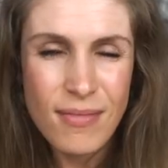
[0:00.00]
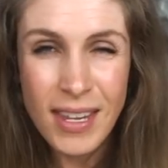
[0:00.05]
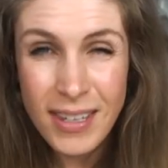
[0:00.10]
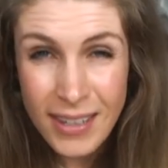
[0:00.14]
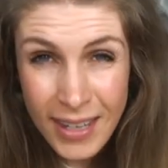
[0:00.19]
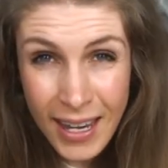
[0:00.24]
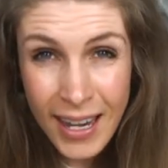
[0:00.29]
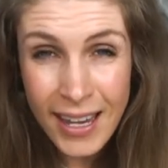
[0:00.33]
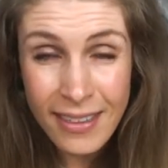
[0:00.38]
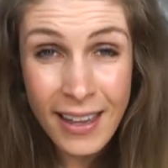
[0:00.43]

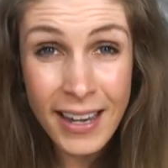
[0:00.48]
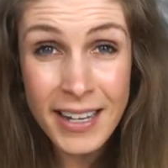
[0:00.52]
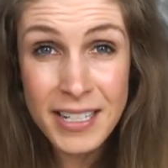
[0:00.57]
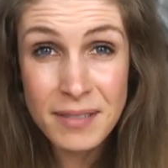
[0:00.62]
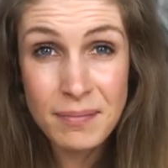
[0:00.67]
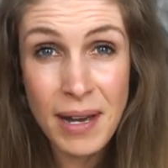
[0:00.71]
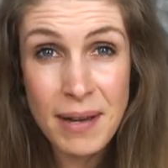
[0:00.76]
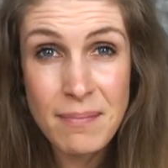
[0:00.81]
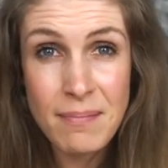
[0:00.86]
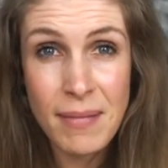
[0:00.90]
yeah, that
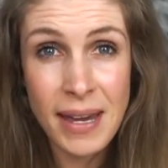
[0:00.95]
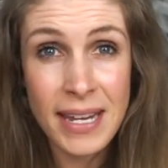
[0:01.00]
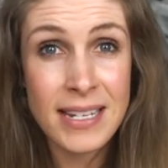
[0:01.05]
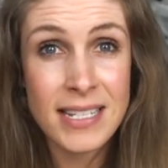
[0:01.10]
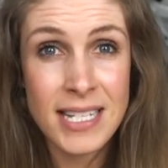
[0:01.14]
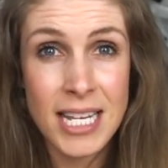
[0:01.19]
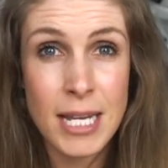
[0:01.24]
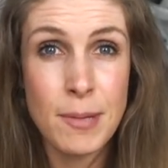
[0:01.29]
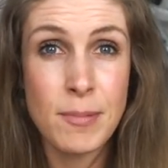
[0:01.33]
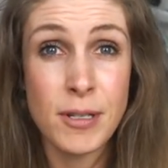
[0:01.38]
is my
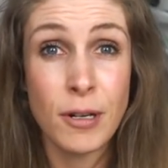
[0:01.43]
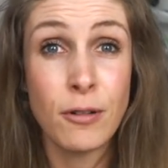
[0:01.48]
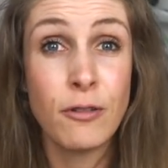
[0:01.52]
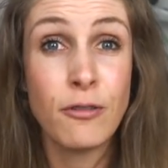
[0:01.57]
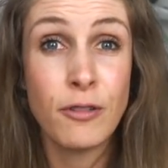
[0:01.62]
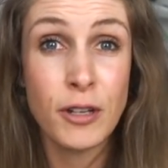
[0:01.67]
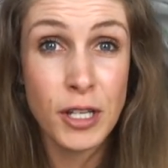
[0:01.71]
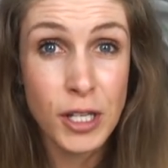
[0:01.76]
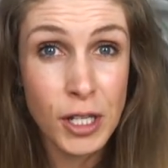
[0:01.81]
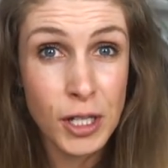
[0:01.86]
main tip. So
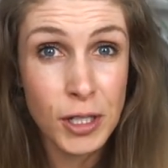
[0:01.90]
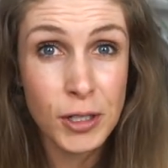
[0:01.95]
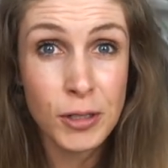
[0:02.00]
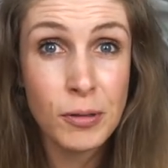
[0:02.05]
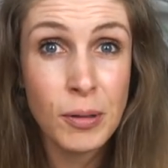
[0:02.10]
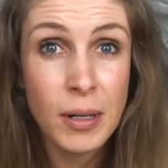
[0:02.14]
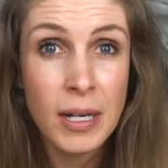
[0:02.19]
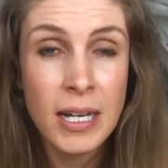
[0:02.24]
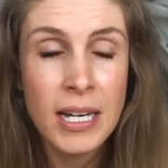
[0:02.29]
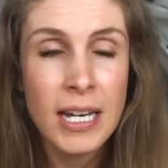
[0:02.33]
for
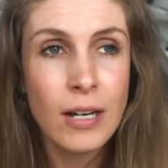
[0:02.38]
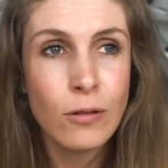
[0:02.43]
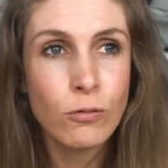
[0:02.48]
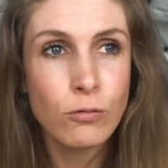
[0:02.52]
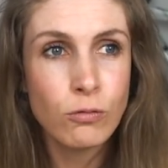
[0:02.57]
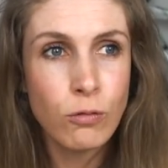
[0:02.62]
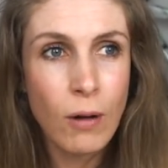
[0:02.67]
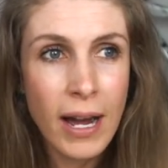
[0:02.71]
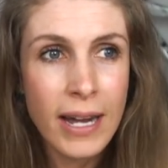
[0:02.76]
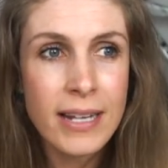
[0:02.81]
you,
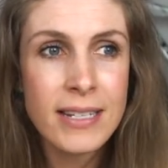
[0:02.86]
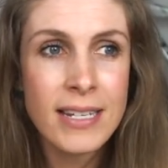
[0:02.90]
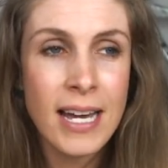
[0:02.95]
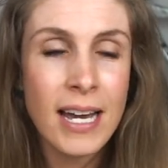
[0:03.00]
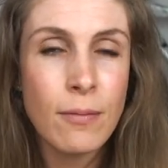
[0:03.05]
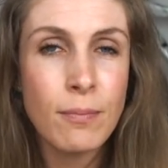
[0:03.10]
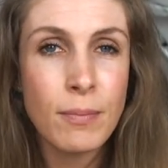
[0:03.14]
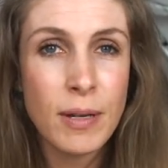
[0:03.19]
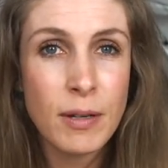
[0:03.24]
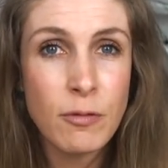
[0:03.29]
write
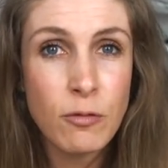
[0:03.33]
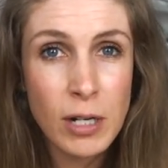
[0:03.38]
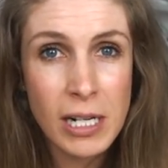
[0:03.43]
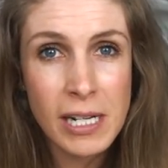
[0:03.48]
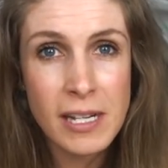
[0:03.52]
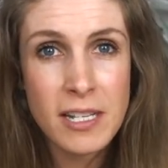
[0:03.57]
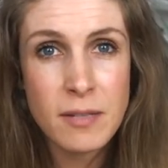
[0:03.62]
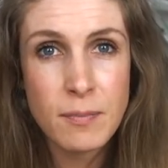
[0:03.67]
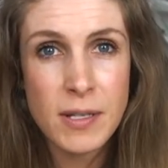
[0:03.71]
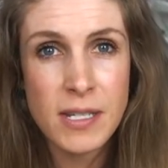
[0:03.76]
down, be
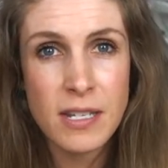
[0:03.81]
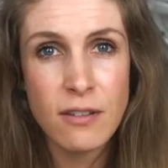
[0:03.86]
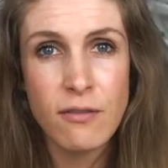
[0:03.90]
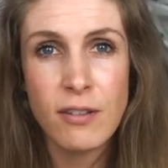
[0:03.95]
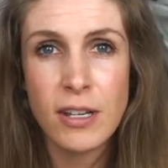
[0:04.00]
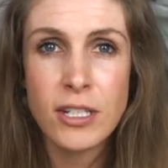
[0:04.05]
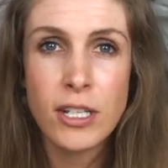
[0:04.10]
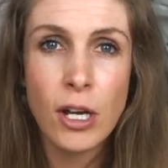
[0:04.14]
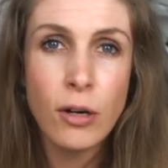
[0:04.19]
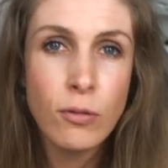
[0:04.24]
really
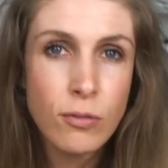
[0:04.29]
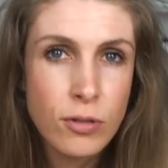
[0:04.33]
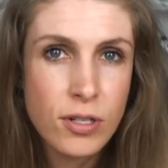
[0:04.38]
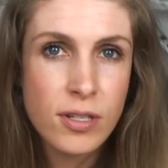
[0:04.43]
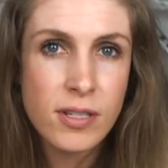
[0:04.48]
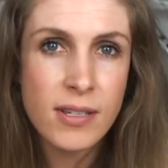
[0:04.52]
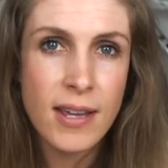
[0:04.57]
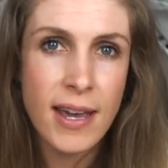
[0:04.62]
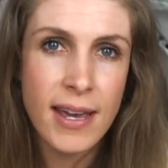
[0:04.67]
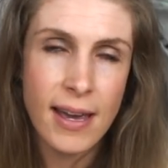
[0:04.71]
specific. Don't
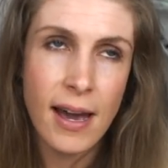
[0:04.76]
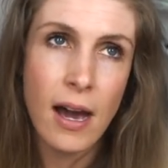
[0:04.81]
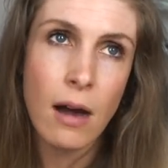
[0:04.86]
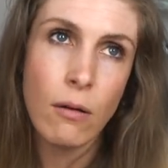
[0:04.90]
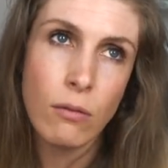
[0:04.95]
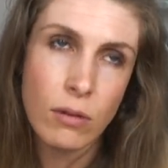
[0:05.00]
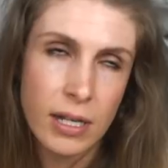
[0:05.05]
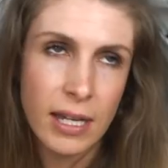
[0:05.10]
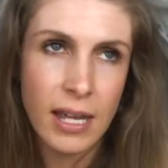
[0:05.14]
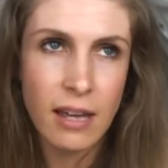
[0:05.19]
just say, I
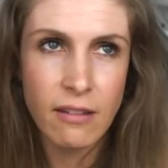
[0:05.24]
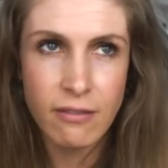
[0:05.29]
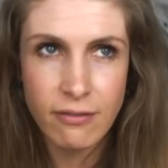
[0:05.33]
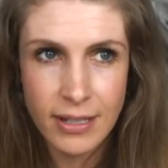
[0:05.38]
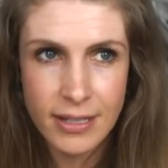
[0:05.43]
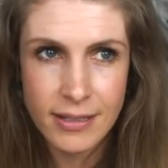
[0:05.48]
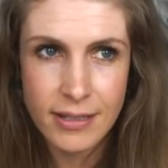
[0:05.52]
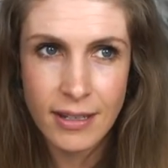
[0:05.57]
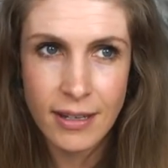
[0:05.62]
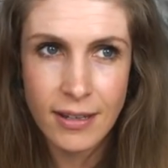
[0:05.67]
want to get
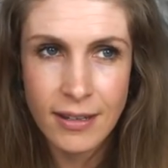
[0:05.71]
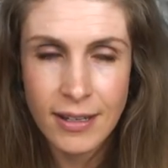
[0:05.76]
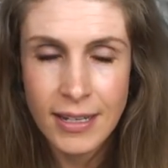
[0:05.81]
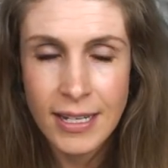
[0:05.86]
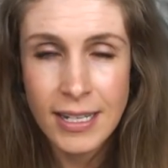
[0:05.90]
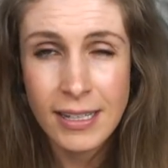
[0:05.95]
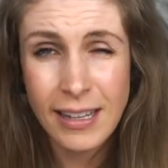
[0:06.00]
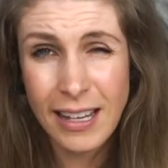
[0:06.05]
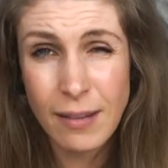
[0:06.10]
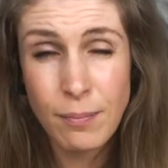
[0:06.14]
fitter.
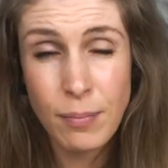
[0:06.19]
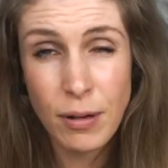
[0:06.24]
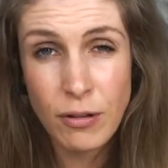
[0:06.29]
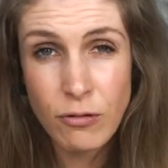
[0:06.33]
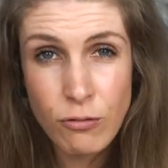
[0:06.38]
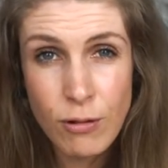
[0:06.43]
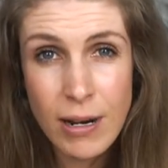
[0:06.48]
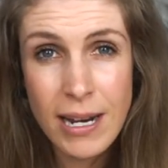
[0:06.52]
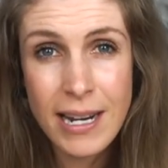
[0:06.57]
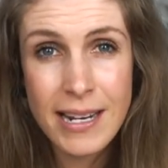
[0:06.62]
Like, be
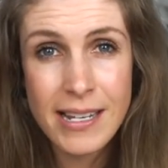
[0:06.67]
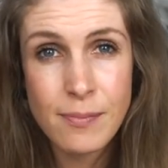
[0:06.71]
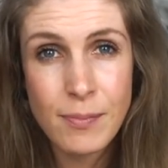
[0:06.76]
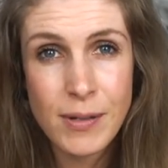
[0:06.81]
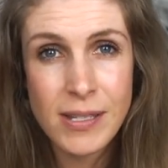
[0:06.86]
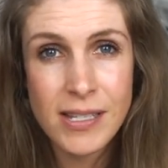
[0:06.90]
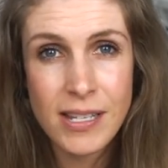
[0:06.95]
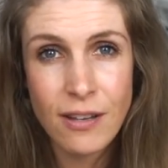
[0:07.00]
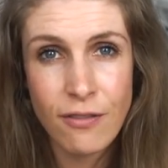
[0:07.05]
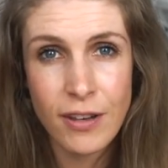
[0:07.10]
really
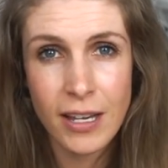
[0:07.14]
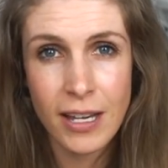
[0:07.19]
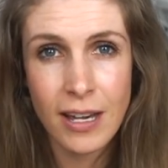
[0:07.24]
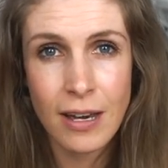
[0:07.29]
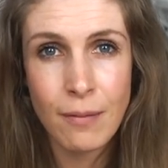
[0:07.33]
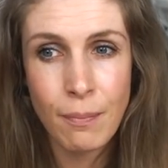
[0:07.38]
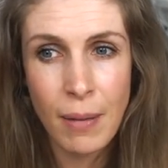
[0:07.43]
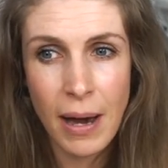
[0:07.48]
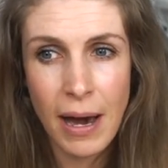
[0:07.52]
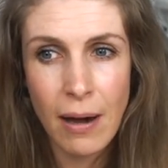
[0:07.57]

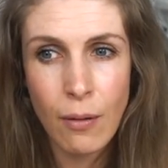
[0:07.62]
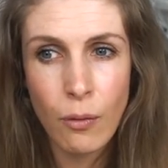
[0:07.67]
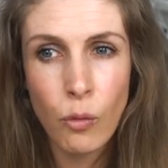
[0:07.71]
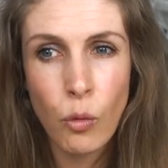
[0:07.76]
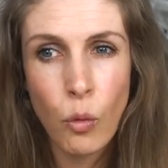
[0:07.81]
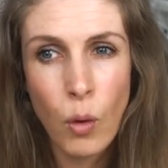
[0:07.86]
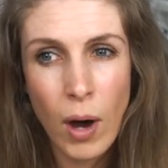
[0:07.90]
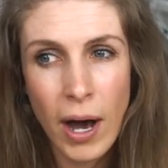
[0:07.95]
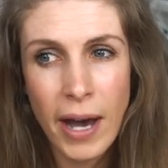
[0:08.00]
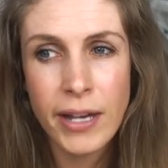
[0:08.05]
specific about
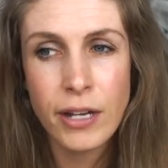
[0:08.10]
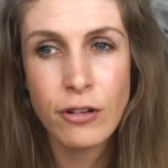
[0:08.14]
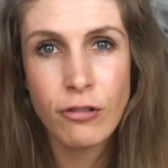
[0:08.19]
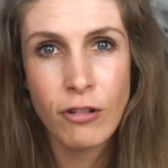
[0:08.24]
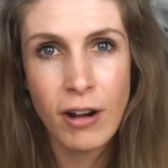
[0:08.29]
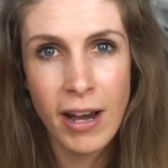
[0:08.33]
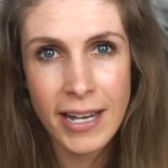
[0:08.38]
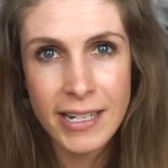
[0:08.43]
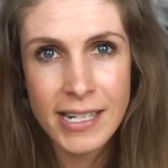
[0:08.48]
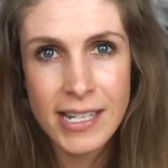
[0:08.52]
why you're
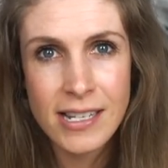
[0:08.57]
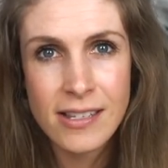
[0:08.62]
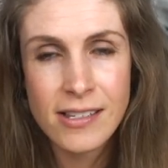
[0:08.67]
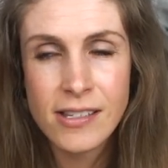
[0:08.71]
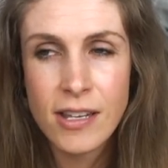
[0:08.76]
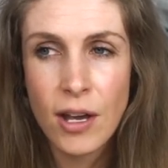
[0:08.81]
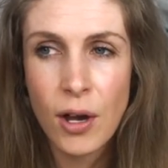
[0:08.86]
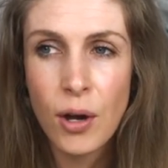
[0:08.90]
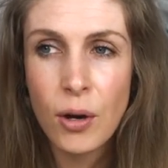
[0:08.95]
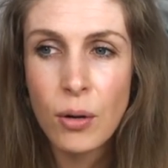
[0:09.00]
riding.
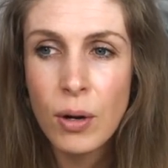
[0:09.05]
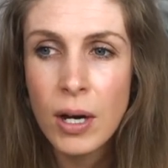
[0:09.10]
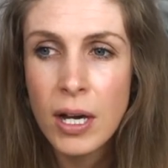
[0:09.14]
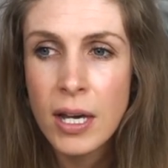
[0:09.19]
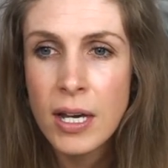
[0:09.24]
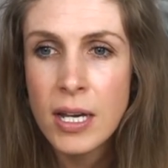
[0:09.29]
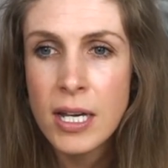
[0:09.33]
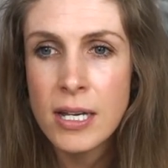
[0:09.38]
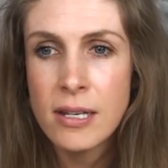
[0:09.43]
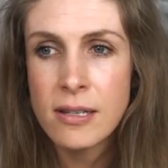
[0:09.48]
So
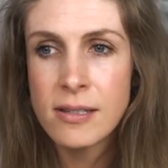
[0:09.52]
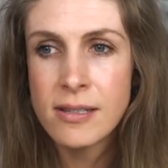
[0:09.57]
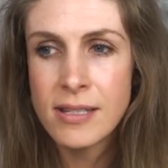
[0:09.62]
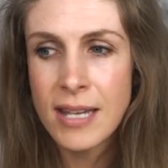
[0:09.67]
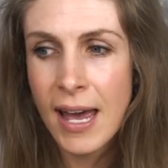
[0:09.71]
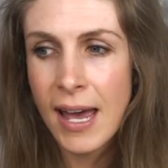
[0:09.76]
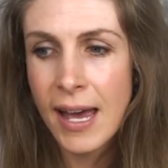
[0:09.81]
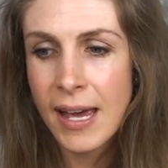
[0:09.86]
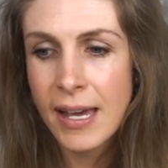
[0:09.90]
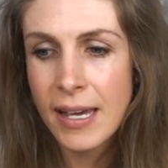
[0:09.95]

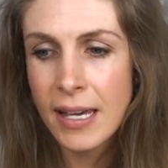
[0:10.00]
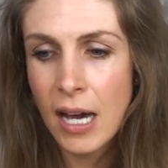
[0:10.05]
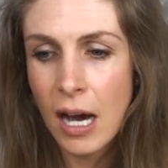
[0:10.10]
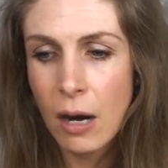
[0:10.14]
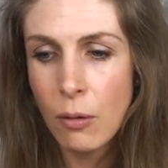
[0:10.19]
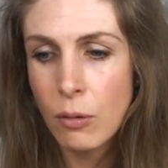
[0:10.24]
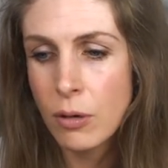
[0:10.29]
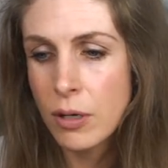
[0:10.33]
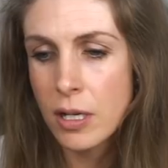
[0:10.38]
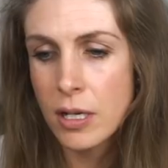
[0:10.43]
say,
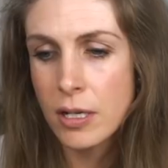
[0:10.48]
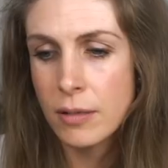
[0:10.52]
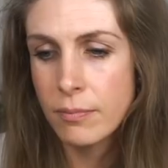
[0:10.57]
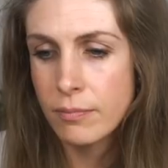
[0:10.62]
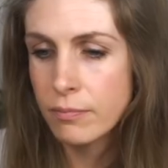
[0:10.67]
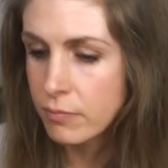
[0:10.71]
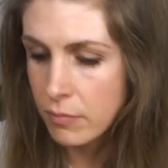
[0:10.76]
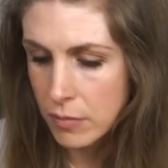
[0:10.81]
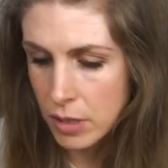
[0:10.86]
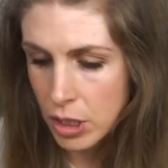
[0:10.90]
I want to
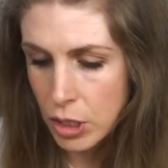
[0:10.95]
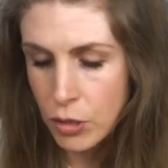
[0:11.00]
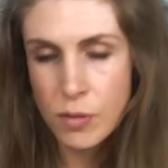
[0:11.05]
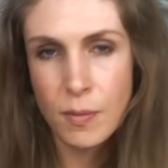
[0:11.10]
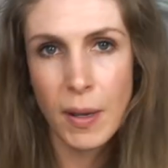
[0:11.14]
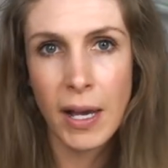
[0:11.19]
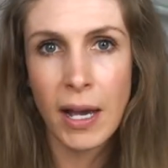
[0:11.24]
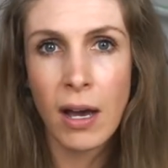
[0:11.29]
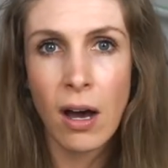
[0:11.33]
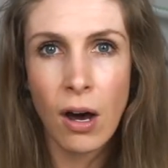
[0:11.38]
use
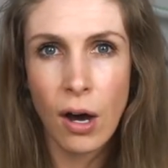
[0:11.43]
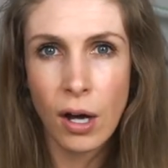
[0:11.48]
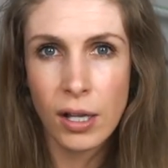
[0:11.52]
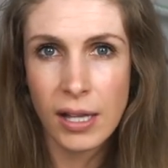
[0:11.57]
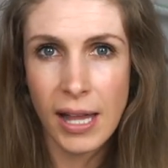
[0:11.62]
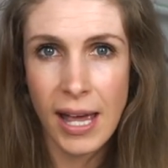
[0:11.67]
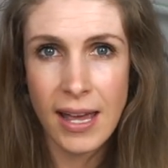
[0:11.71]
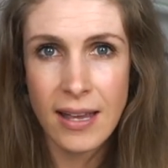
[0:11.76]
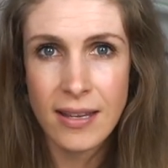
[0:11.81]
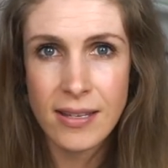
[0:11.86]
my
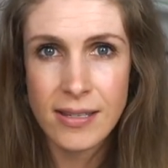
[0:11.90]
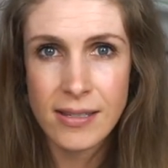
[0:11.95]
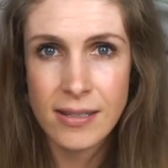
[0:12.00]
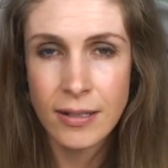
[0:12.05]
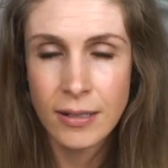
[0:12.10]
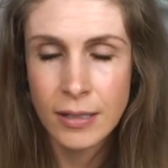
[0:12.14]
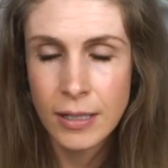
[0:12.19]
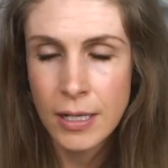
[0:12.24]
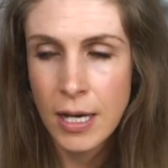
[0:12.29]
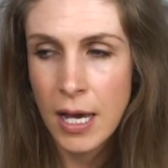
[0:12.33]
car
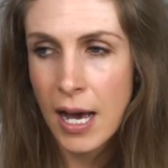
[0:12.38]
less.